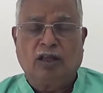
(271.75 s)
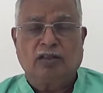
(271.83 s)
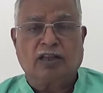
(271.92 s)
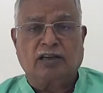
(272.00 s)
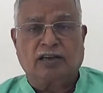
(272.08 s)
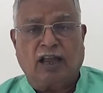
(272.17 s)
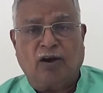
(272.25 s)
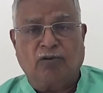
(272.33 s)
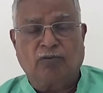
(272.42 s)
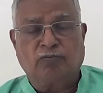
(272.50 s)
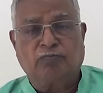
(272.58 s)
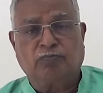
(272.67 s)
that
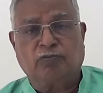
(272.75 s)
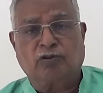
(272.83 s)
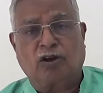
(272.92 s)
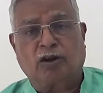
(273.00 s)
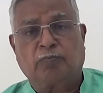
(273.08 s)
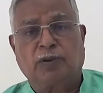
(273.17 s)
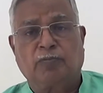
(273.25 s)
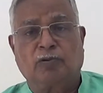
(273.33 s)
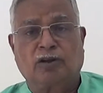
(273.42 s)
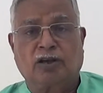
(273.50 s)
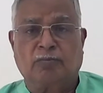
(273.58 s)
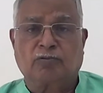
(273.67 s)
now a lot of
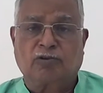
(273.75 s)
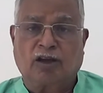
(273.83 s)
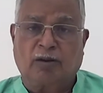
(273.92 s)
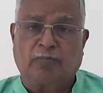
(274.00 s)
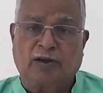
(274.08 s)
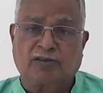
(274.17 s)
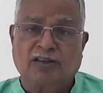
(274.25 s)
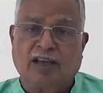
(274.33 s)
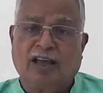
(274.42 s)
people come to help us,